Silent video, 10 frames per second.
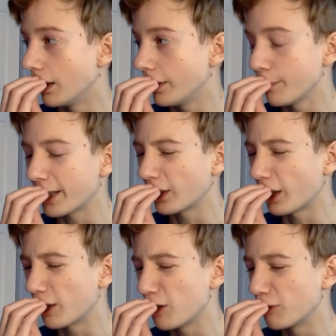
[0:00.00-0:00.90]
make a
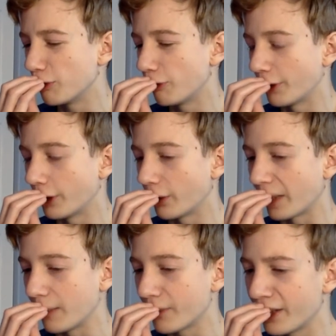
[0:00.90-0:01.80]
lot of fun little
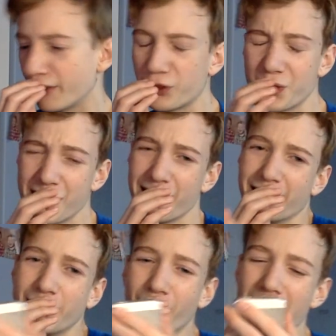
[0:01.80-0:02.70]
games.
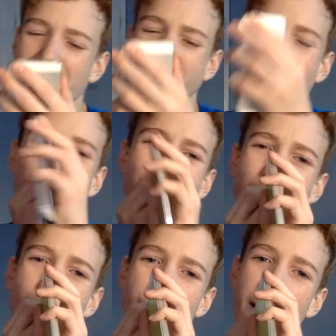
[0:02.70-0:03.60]
You know what, actually, I want
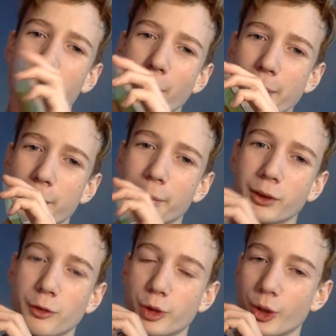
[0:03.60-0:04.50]
to know how many people
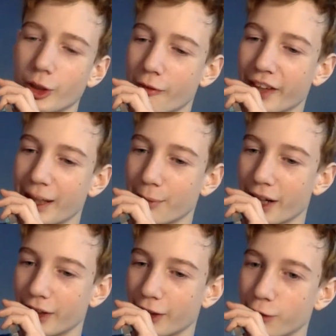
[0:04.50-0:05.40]
have heard of the game
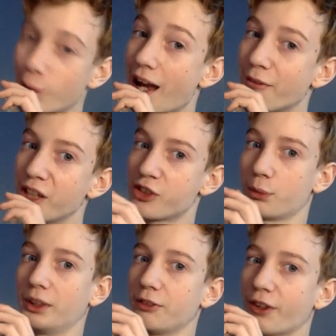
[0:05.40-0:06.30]
Ryder. If you haven't, it's a
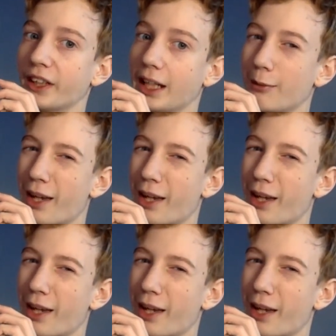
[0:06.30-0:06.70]
really fun game.